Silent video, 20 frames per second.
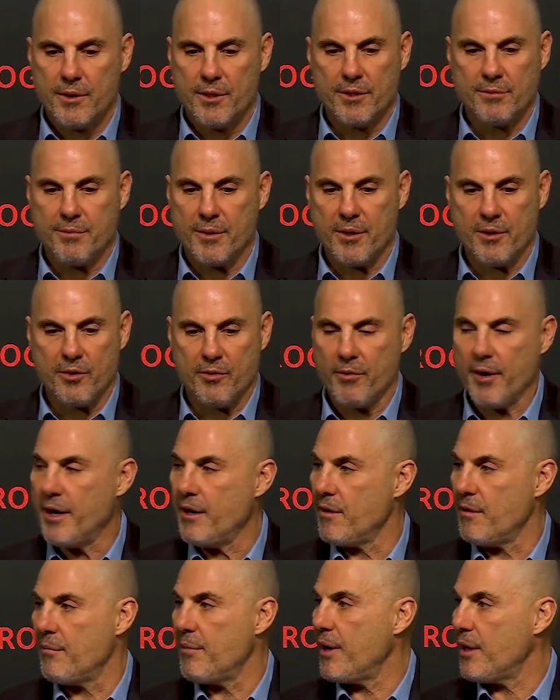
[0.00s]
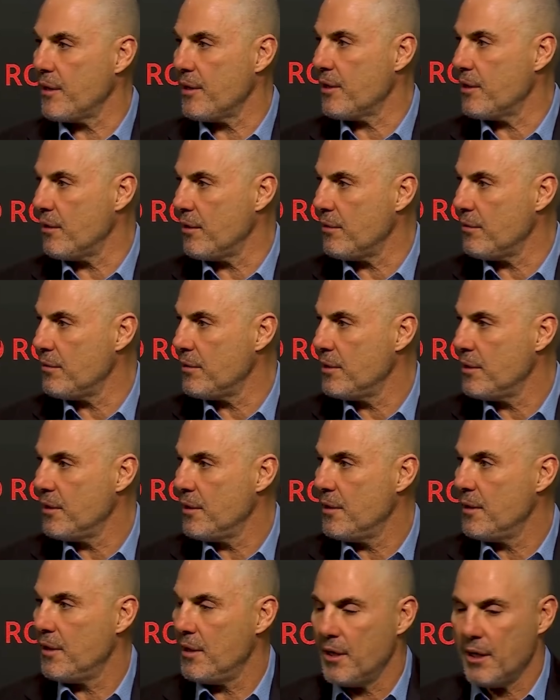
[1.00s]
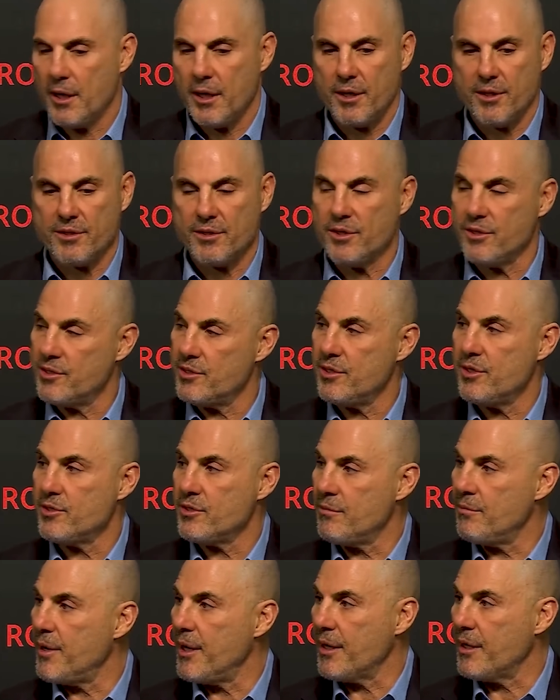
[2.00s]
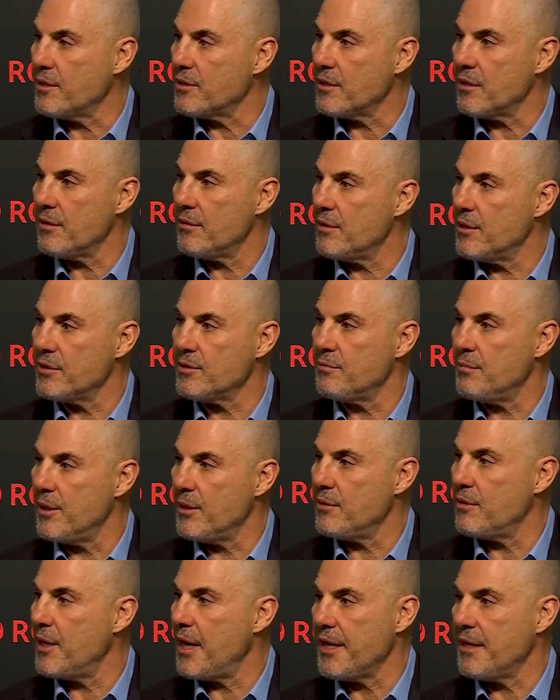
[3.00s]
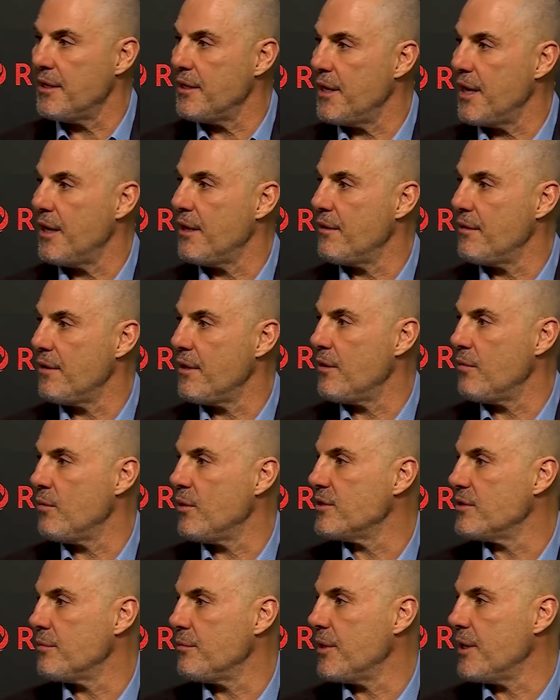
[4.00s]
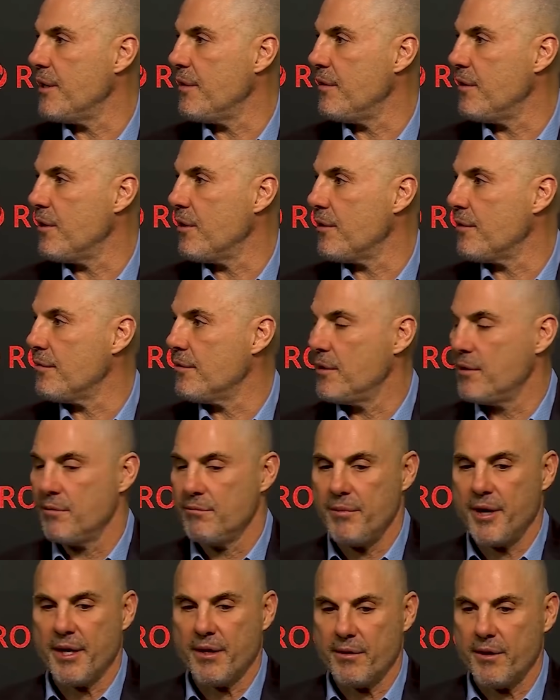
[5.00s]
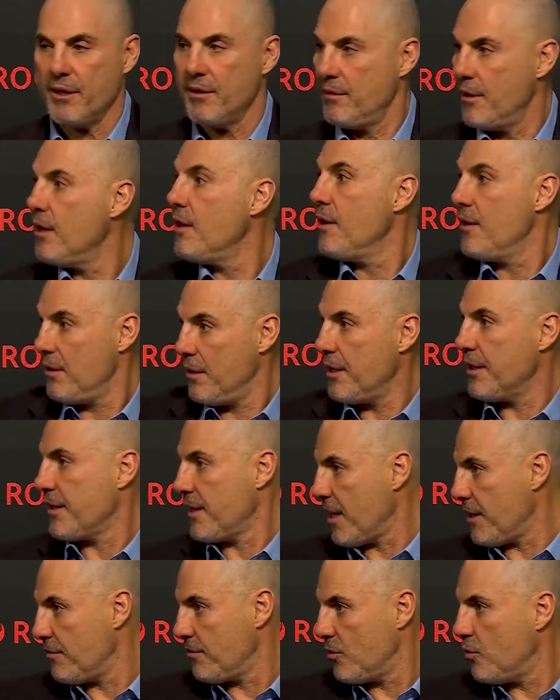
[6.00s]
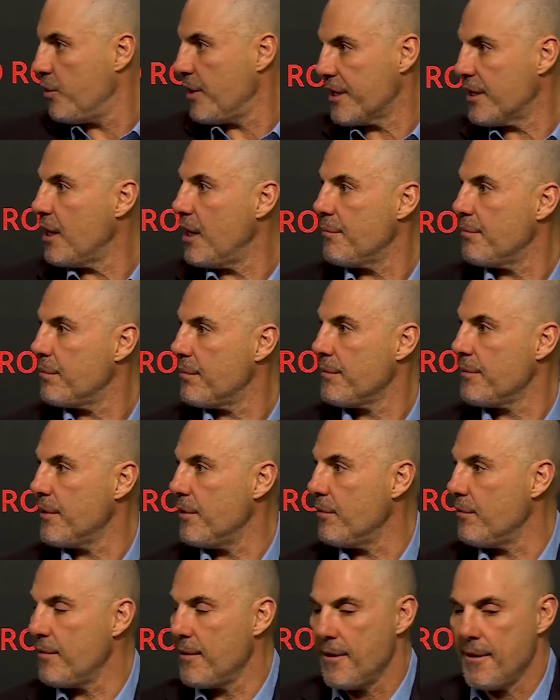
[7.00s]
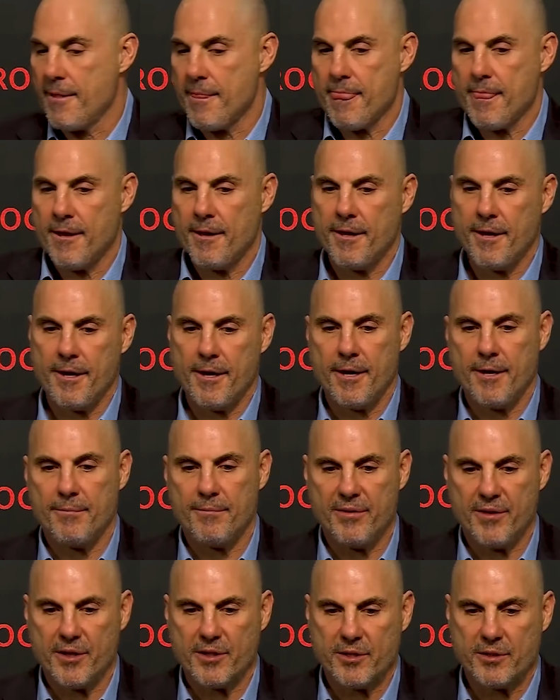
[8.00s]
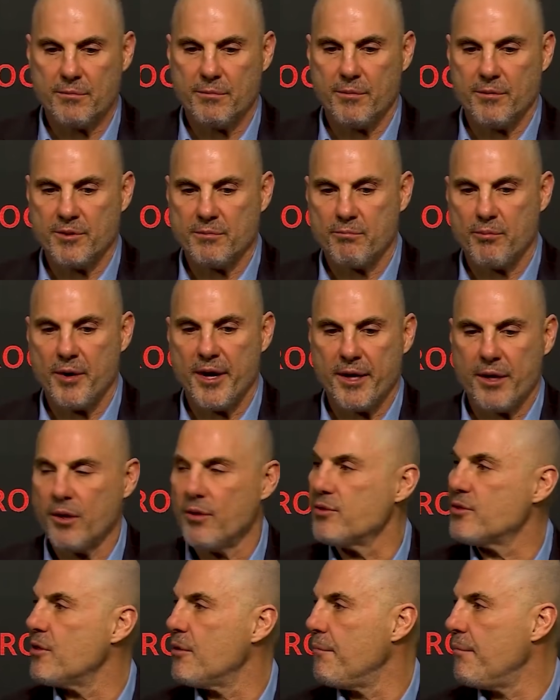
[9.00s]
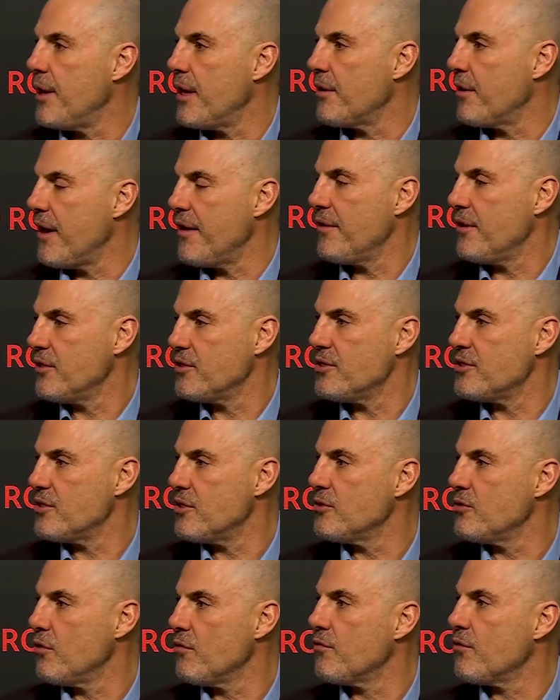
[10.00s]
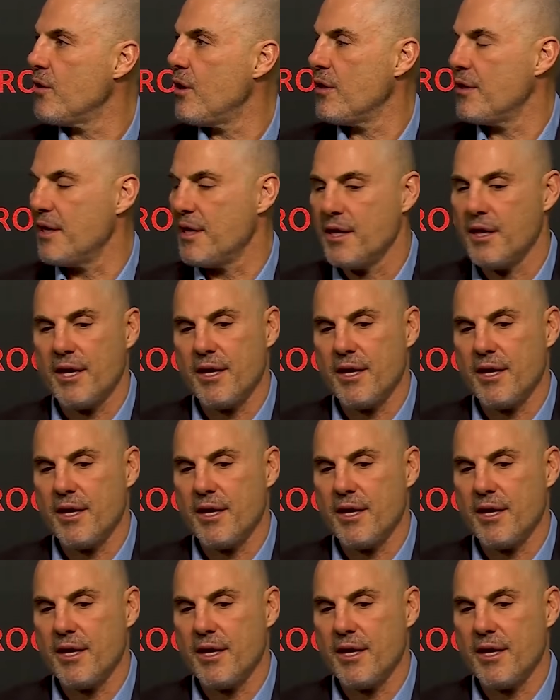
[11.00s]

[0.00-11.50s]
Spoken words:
he's been great on the penalty kill. His decision-making has been night and day than it was at the beginning of the year, making that, like, that quick up, you know. Thinks his breakouts are better. Just his overall,